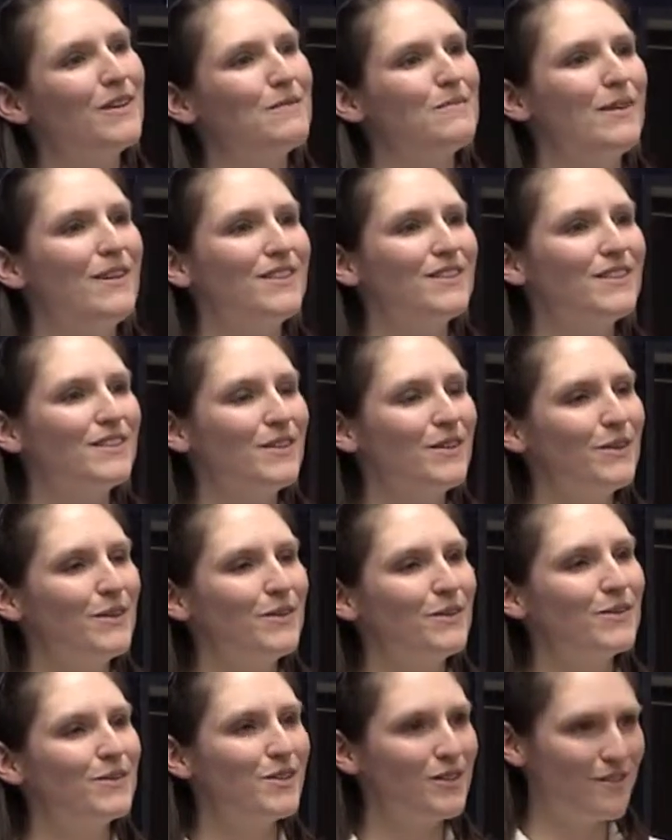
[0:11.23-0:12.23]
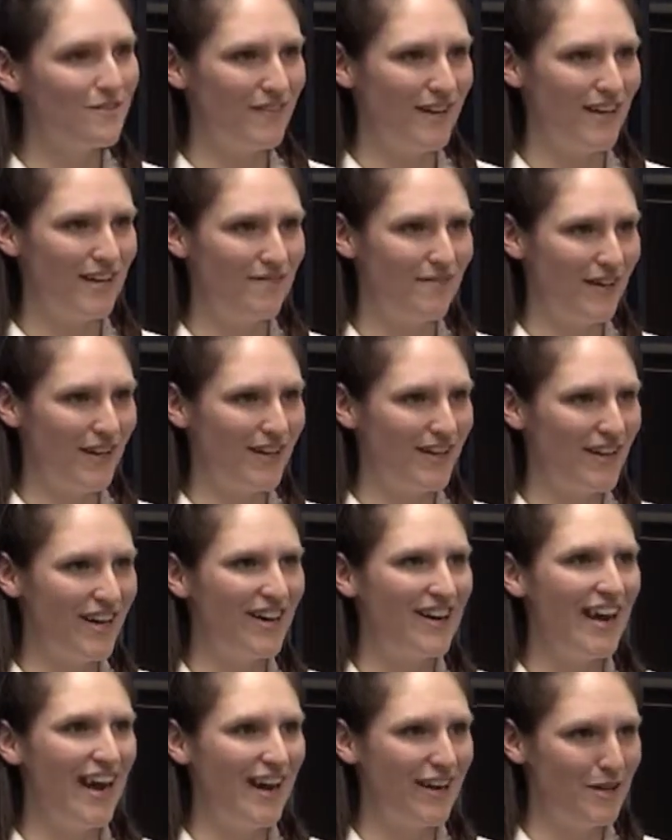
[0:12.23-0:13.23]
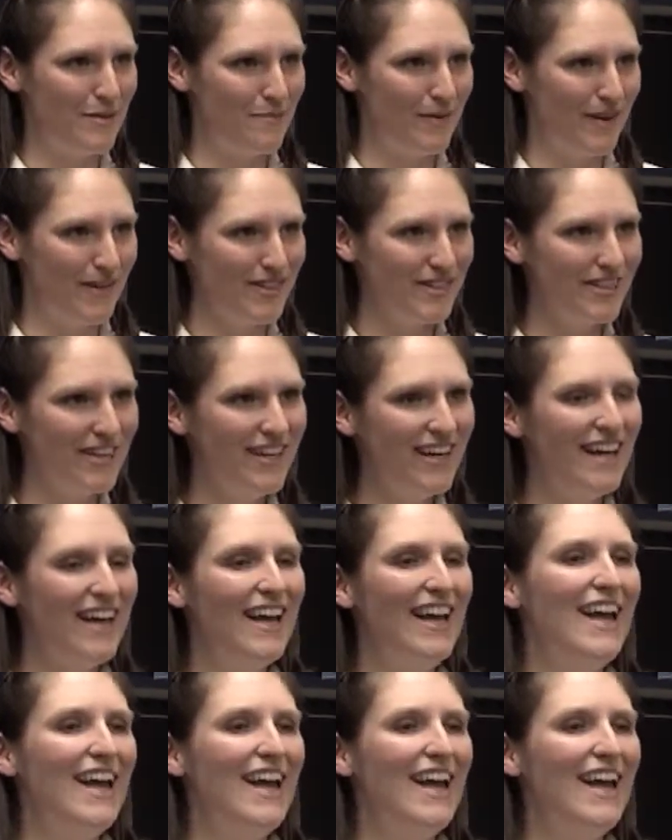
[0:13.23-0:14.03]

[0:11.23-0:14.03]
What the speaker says: I'm also certified in veterinary acupuncture,